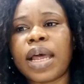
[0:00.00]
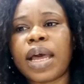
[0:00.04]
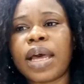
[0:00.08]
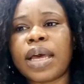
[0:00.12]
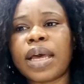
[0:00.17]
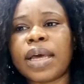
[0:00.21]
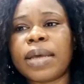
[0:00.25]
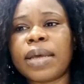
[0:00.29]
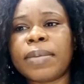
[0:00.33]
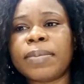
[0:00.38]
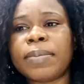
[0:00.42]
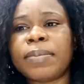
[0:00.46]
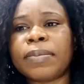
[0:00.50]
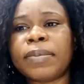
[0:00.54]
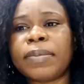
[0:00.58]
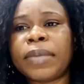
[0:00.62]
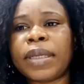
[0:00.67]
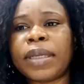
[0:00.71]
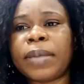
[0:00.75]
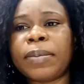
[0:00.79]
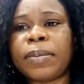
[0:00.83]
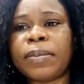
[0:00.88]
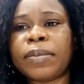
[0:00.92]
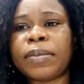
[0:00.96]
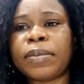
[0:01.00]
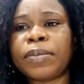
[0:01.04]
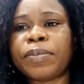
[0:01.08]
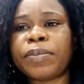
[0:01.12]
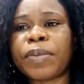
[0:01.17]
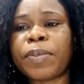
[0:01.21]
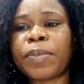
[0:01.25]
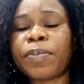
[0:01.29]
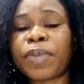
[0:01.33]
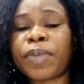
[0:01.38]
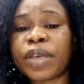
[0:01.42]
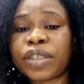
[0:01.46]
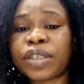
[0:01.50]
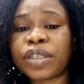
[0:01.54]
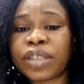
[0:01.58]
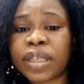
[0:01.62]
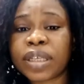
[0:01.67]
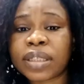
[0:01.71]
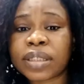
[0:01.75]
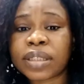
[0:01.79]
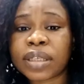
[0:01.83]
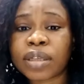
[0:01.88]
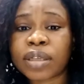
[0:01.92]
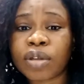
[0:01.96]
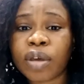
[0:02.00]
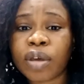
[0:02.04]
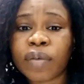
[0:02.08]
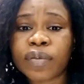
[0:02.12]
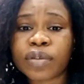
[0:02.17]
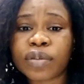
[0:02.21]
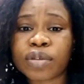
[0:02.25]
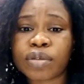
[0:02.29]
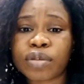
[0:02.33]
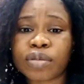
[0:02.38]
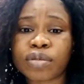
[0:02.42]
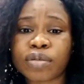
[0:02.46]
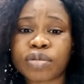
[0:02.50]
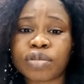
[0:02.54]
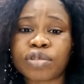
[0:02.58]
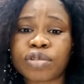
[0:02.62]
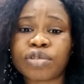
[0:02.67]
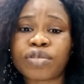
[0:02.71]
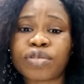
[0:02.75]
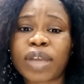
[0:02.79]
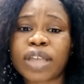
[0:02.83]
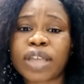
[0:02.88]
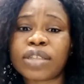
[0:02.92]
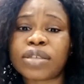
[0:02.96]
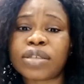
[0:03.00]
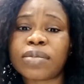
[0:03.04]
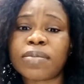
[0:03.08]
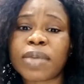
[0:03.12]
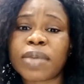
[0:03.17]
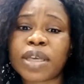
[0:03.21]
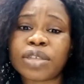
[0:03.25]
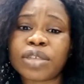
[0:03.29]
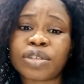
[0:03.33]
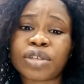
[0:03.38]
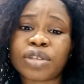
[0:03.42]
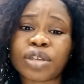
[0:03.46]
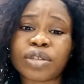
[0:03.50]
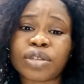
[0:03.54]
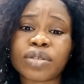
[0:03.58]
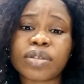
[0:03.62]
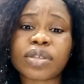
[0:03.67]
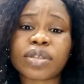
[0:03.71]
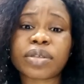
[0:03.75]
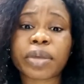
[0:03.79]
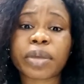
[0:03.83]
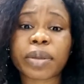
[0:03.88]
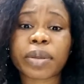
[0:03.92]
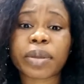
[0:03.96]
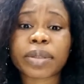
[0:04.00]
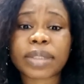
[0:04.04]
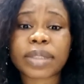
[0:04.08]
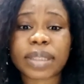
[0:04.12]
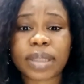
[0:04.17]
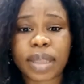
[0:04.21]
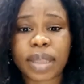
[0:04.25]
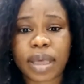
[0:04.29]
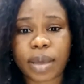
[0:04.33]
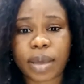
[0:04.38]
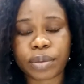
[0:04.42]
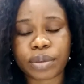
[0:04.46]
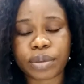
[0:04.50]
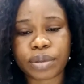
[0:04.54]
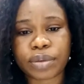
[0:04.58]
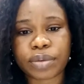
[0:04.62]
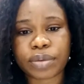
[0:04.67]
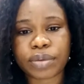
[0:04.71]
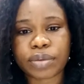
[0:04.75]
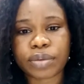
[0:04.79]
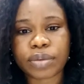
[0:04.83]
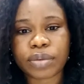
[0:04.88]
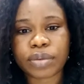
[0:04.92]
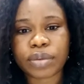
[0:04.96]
And be patient enough to try to make sure you sort it out.